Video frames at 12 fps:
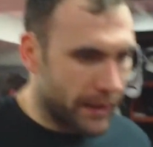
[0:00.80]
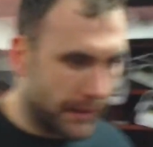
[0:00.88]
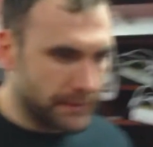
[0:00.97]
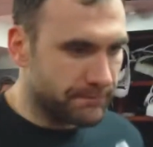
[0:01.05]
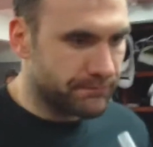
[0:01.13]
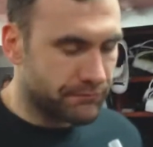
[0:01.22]

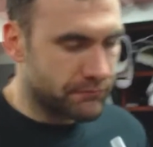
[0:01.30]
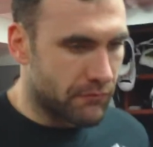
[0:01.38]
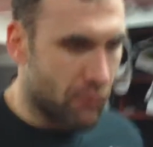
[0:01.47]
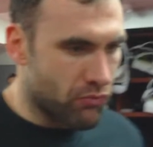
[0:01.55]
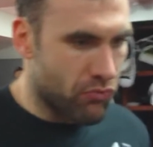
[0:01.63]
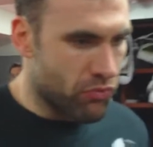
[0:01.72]
11 games
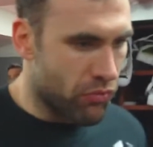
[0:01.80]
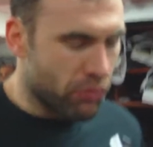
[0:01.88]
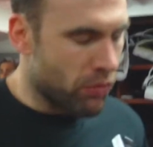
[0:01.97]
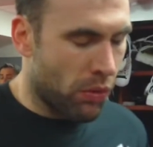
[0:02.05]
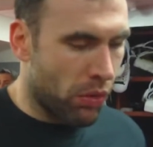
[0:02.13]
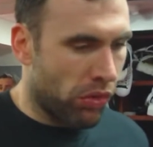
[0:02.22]
left in the
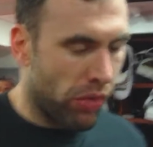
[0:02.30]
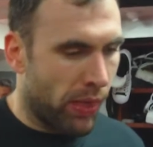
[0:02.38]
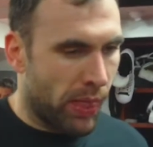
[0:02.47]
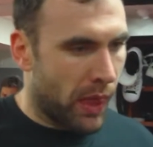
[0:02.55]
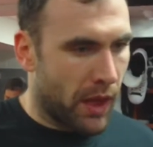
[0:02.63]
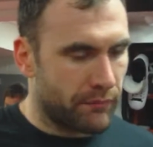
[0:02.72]
season.
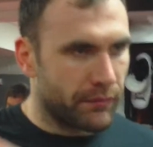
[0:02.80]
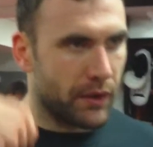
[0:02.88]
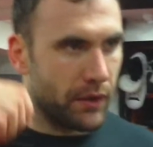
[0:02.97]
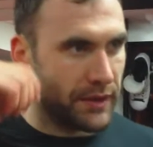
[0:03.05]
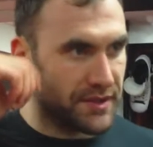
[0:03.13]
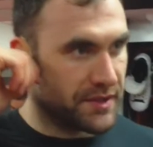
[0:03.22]

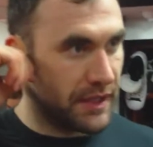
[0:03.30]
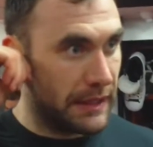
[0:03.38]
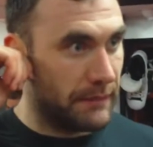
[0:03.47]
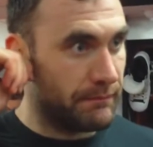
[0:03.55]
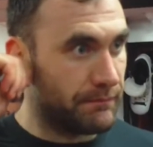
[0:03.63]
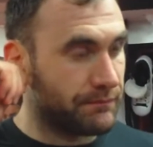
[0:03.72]
No, it's
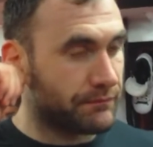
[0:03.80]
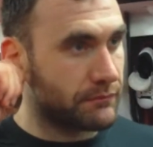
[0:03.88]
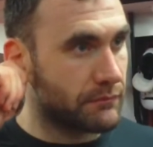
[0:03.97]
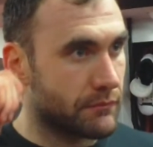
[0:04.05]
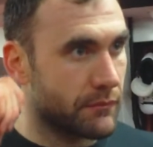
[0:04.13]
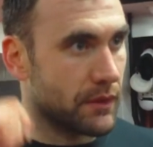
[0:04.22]
uh,
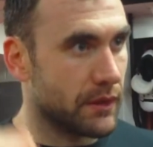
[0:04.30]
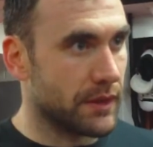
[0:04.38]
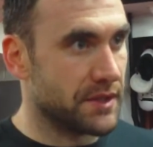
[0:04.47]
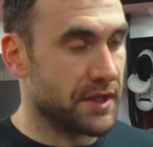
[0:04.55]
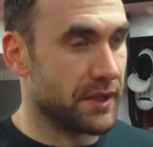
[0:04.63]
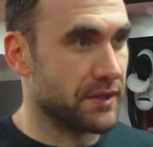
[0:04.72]

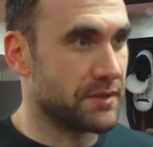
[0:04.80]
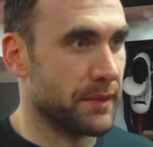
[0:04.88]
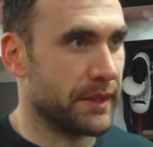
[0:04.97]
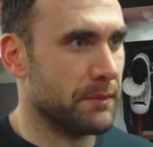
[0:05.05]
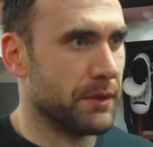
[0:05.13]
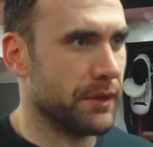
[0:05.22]
it's
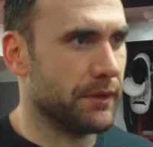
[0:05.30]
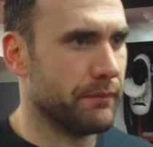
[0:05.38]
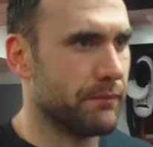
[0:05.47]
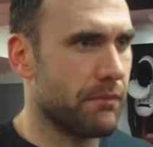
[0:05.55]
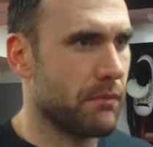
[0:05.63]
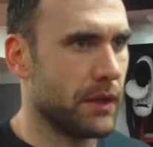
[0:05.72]
unexplainable
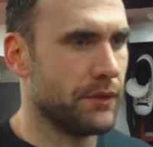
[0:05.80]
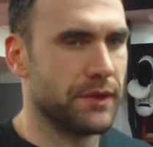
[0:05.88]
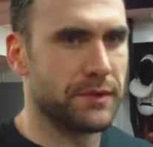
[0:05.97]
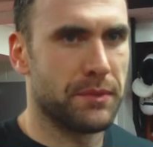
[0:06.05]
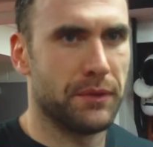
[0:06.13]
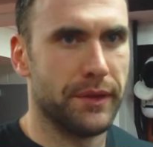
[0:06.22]
at
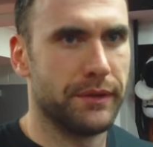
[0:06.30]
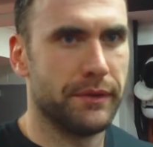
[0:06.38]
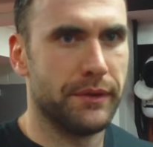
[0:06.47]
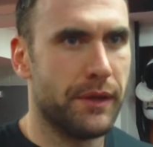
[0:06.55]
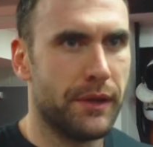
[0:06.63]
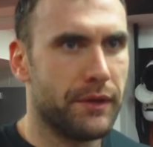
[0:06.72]
this point.
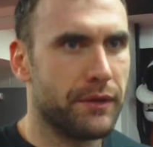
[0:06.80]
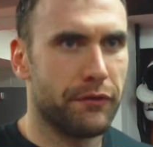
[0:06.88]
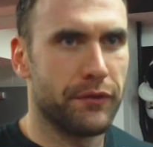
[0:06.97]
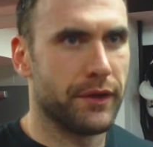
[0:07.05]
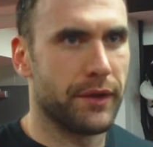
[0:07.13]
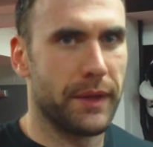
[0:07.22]
The
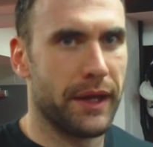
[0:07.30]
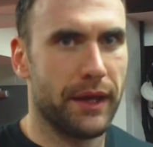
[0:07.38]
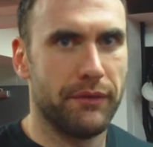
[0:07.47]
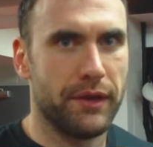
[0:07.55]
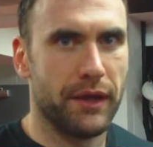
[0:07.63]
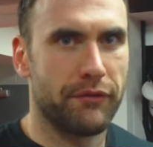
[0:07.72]
feeling we
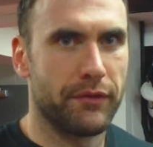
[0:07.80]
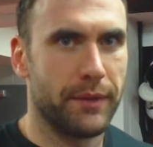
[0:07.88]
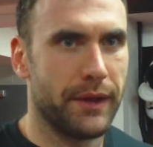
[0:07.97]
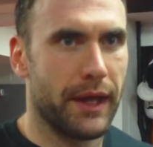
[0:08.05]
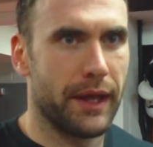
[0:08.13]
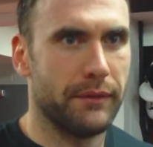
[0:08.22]
had, the effort
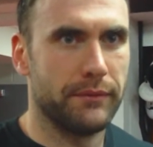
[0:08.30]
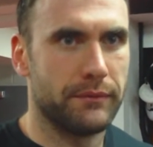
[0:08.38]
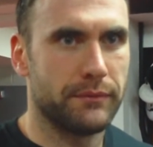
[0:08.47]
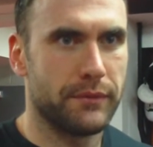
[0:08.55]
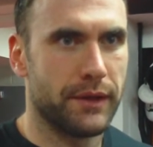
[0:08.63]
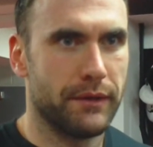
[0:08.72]
we had,
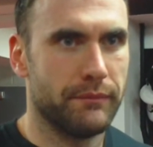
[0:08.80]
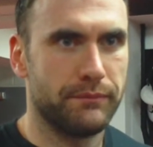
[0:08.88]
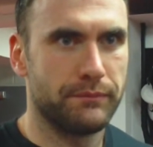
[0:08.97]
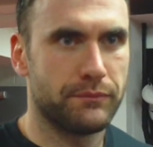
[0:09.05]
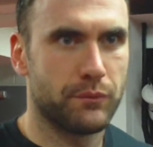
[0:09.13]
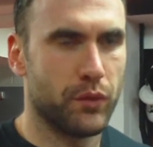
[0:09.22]
uh,
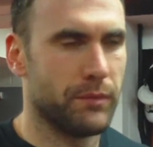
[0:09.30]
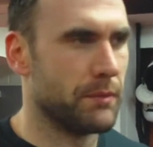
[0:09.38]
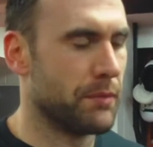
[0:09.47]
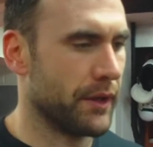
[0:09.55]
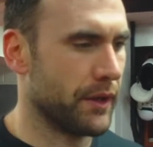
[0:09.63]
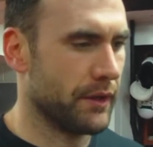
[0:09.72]
we've been
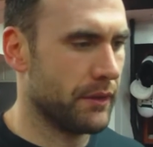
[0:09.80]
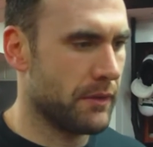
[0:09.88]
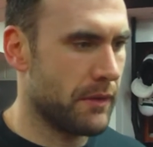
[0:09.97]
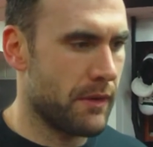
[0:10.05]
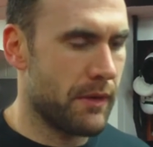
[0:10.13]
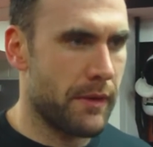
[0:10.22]
bringing.
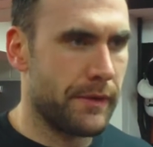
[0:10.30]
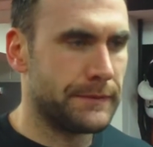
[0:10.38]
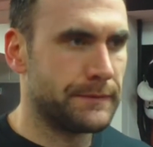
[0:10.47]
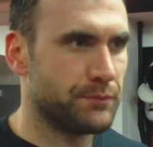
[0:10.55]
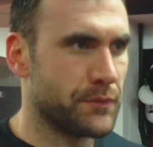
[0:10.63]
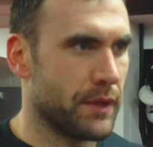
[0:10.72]

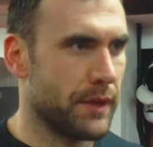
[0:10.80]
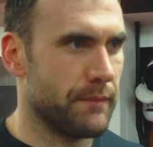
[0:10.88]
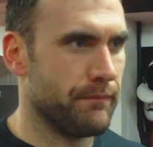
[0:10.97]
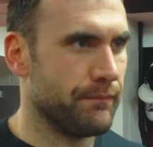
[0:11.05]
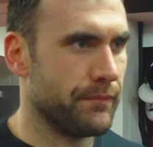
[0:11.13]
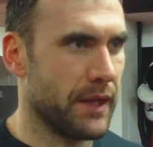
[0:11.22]
Um,
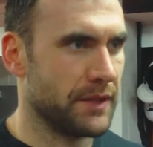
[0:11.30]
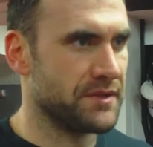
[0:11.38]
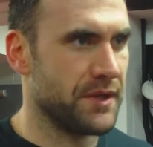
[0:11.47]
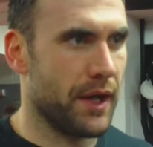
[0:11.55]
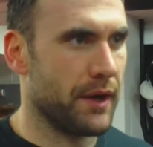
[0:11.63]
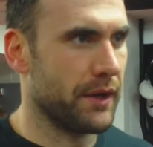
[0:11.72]

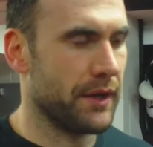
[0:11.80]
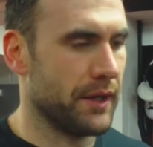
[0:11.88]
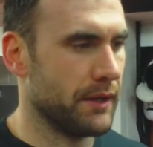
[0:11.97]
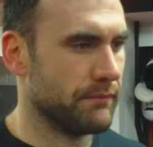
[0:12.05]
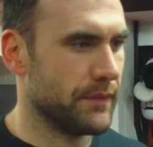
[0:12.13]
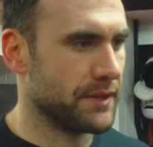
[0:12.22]
that's not our
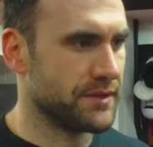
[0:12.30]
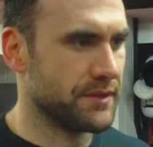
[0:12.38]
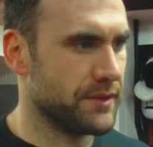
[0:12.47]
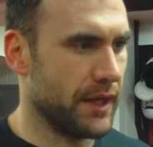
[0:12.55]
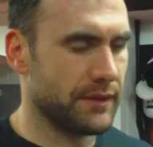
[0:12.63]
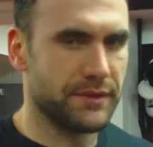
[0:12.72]
game. That's
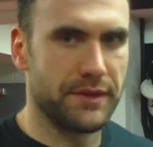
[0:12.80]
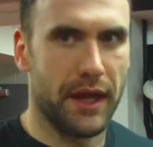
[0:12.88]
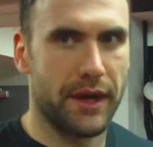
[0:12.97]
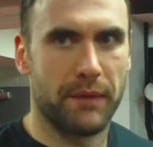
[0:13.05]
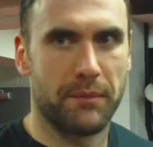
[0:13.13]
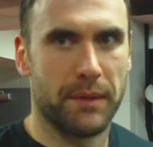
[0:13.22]
that's
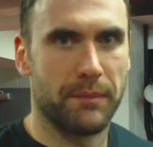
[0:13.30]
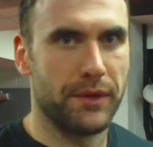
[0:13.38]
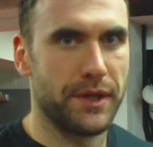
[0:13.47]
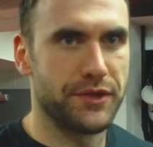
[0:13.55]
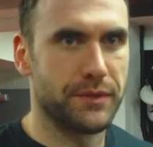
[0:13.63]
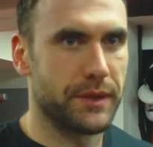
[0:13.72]
not our
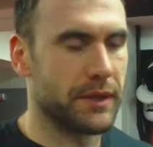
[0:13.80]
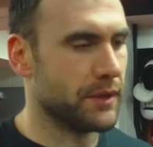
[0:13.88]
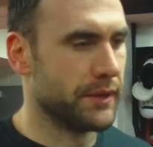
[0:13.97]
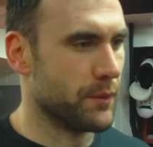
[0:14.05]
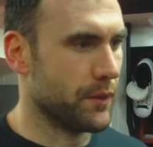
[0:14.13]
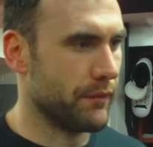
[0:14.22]
preparation.
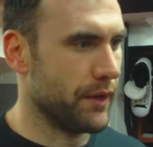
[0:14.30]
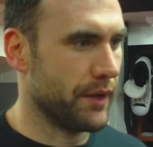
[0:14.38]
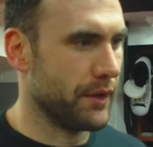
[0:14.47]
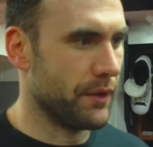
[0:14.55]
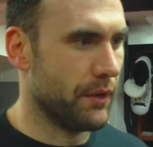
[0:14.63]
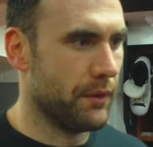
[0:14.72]
Clearly, we weren't ready
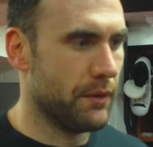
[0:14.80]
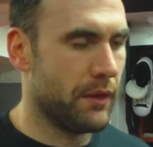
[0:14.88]
to go,